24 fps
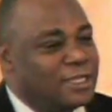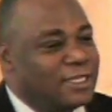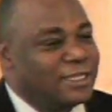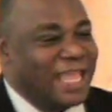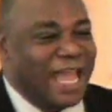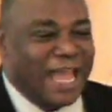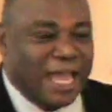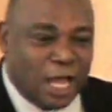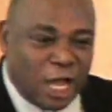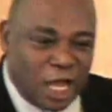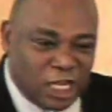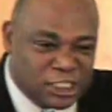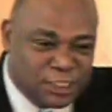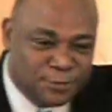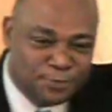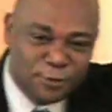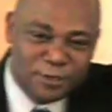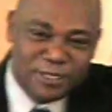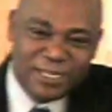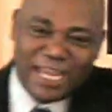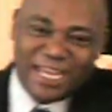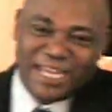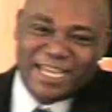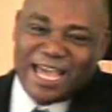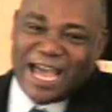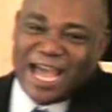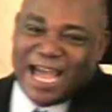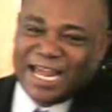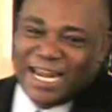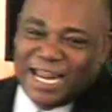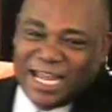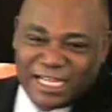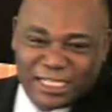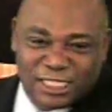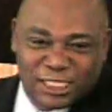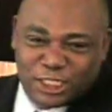That husband that
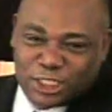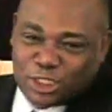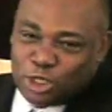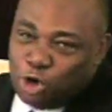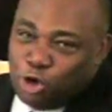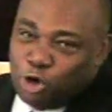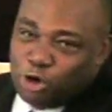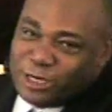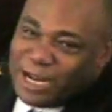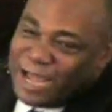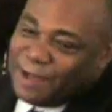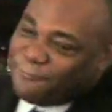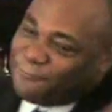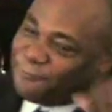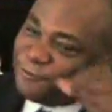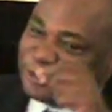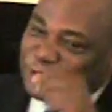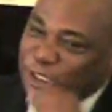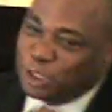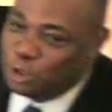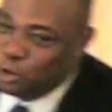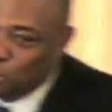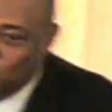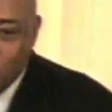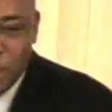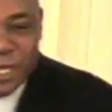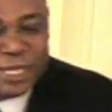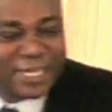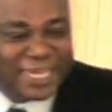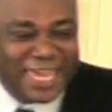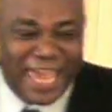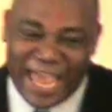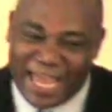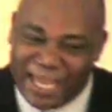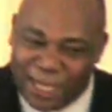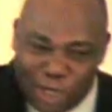God has stored up for you
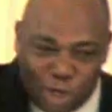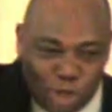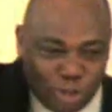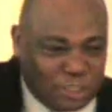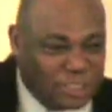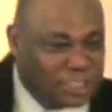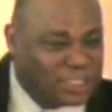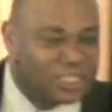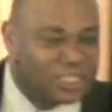can't go to